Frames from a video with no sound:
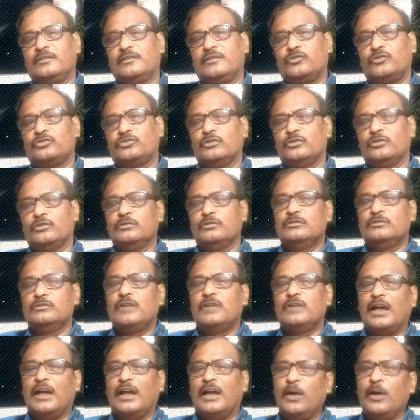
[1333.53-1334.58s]
So
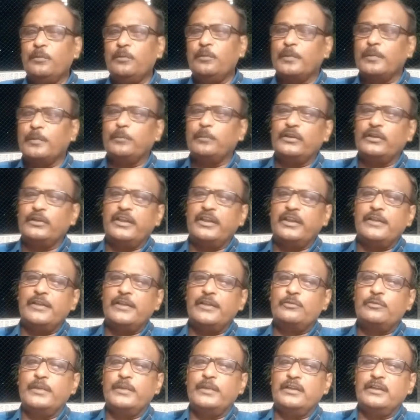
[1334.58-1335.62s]
how property will
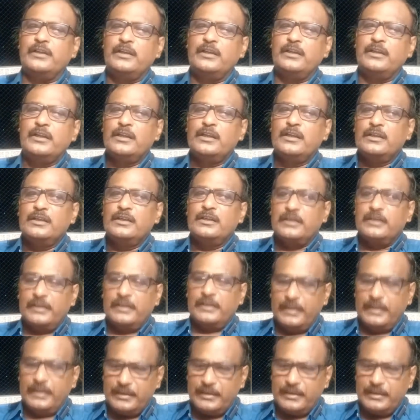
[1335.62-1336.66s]
be
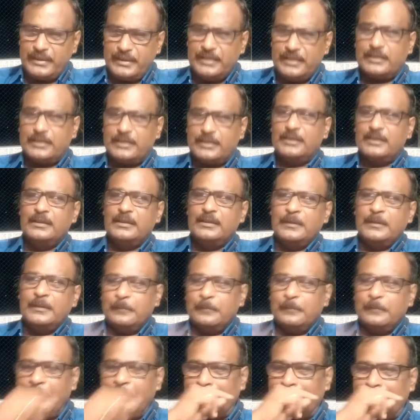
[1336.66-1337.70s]
inherited
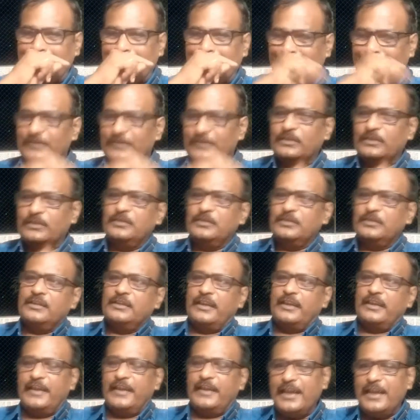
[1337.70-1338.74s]
by the
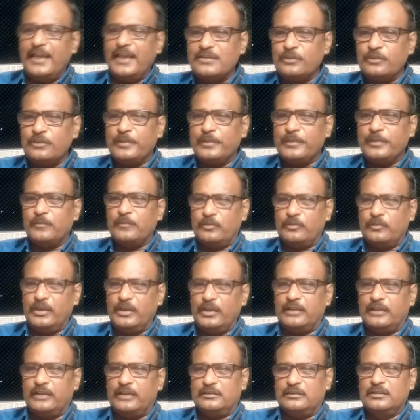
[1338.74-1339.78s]
heirs of a
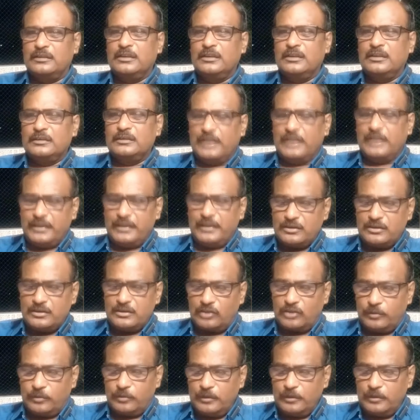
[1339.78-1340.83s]
Mohammedan, that is
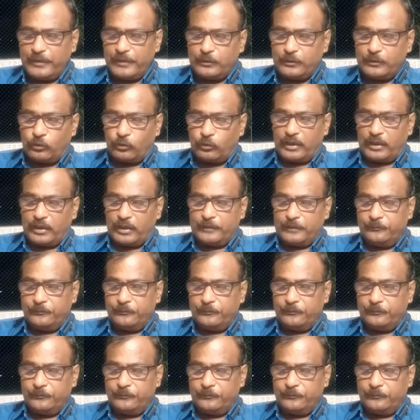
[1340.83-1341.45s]
governed by Quran.